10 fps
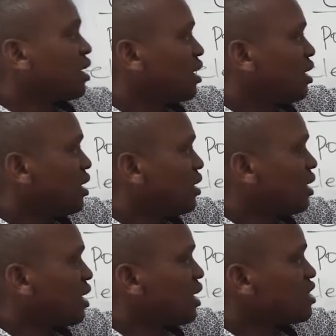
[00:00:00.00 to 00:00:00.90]
uh,
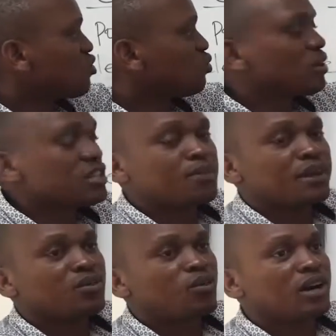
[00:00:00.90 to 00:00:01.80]
they can ask you to
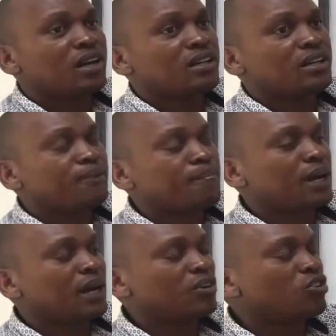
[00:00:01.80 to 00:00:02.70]
explain why,
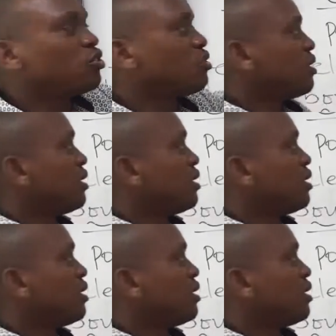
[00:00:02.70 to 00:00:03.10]
uh, no, no, no,